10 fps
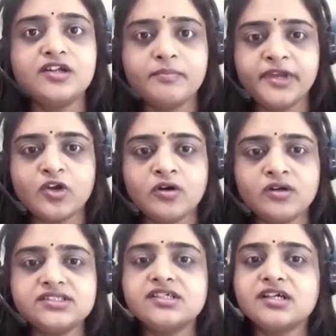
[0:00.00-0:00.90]

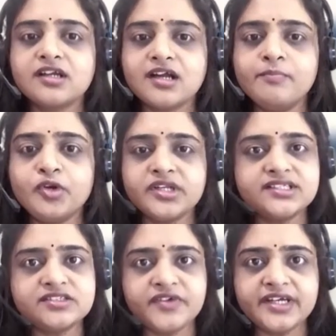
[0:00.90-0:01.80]
because computers
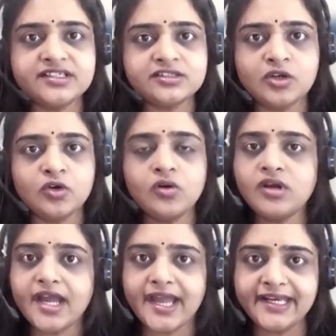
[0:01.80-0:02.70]
were slow
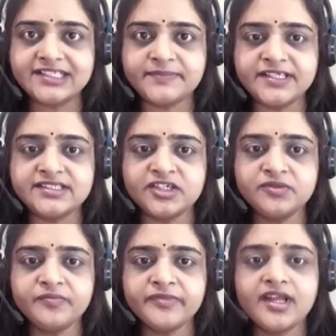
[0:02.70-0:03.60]
and expensive
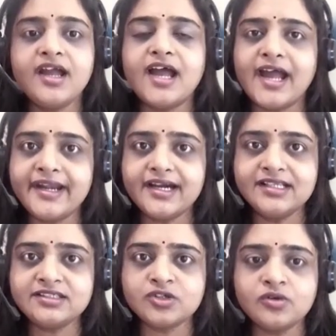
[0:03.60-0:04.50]
and
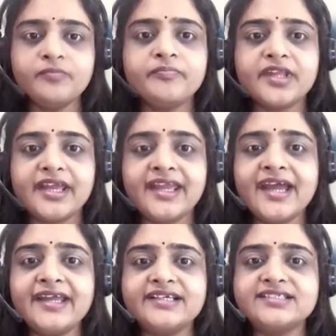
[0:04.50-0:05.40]
also AI
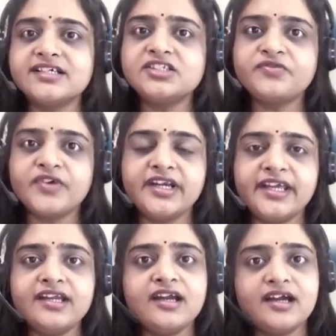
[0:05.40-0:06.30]
research
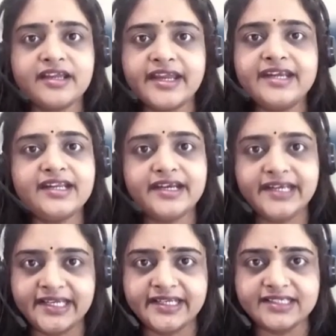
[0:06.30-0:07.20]
funding get
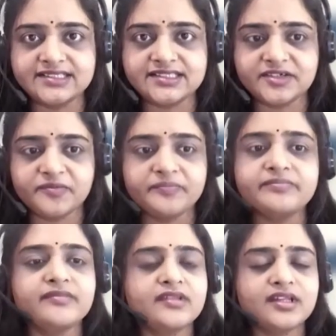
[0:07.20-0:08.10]
decreased.
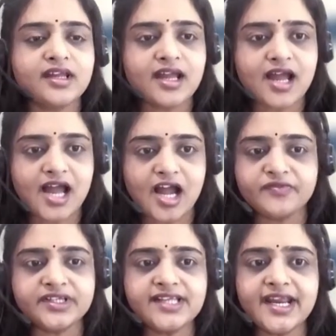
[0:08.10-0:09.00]
After
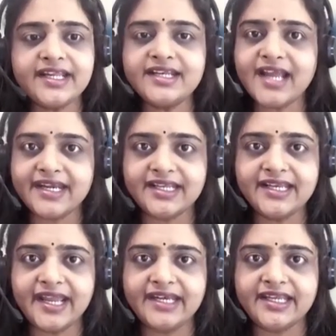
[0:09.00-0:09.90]
that in
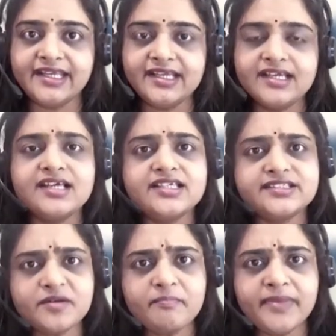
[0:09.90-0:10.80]
1980,
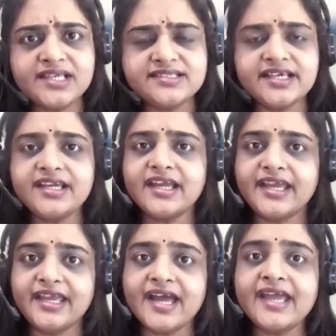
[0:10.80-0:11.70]
some basic
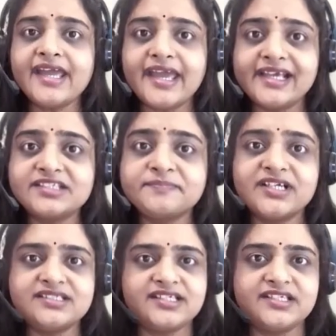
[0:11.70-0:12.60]
AI expert
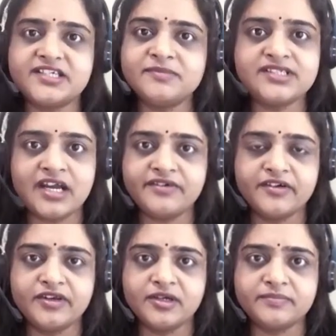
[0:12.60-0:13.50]
systems have
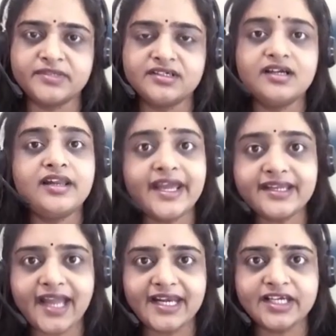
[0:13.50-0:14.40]
developed like
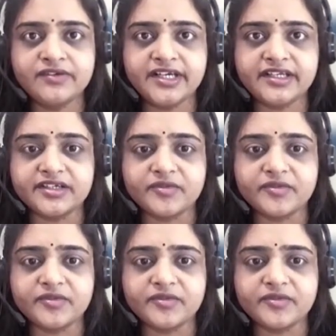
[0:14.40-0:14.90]
calculator.